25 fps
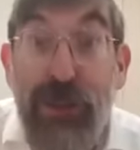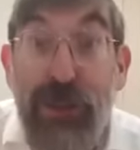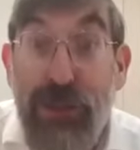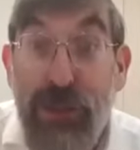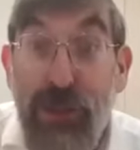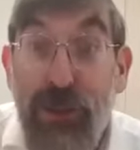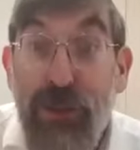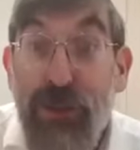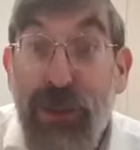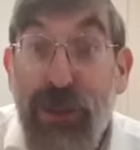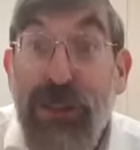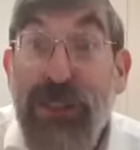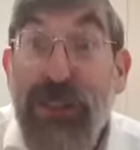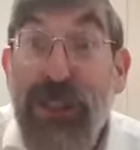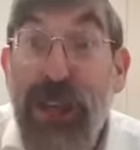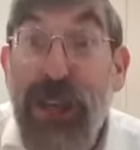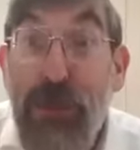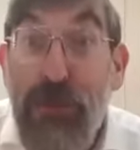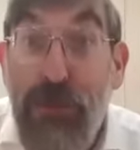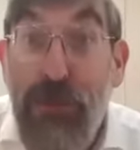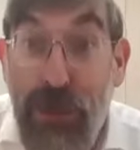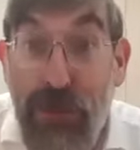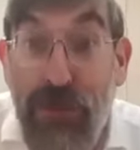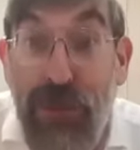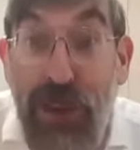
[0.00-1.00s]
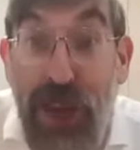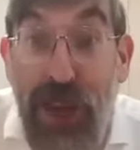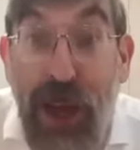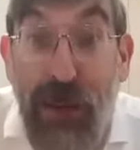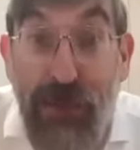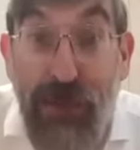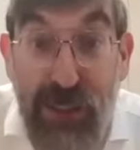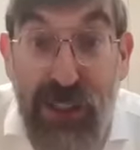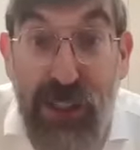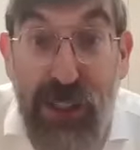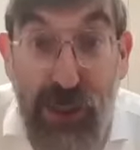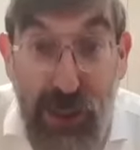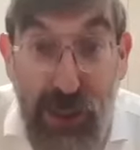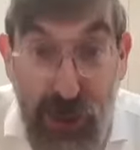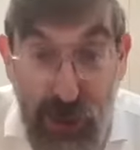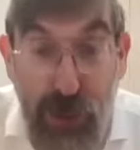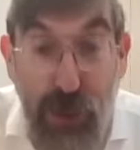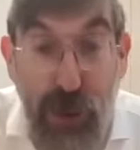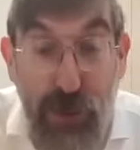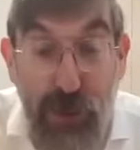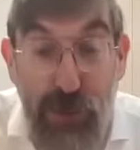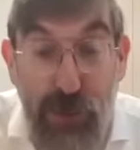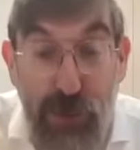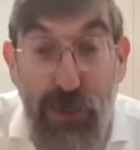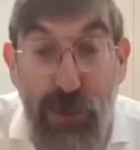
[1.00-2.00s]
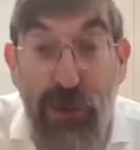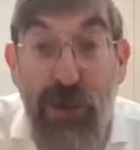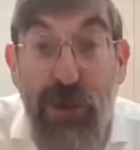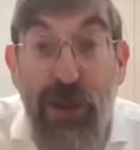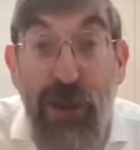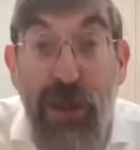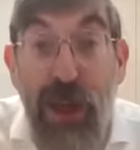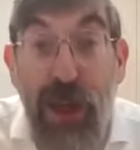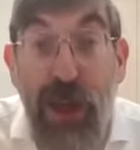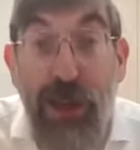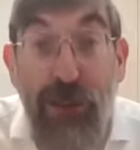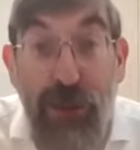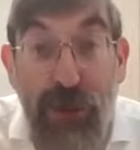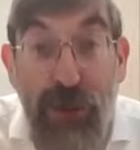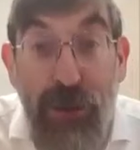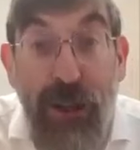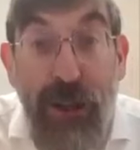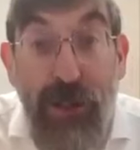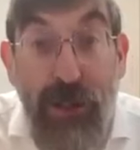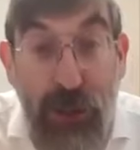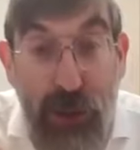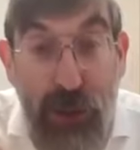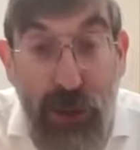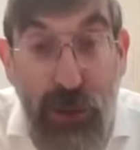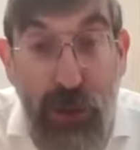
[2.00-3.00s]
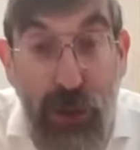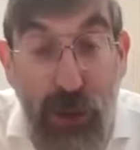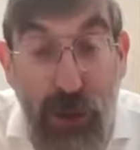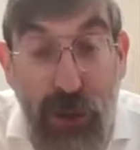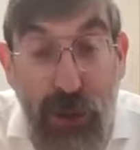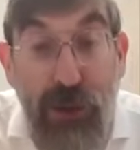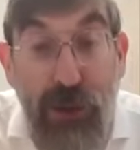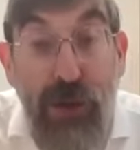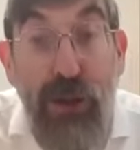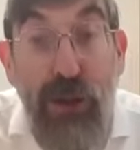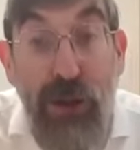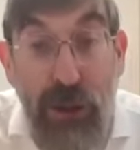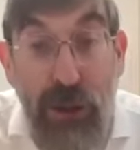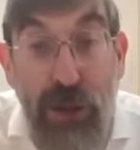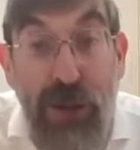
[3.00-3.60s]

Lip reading: So example, if you have a stone and you're not sure,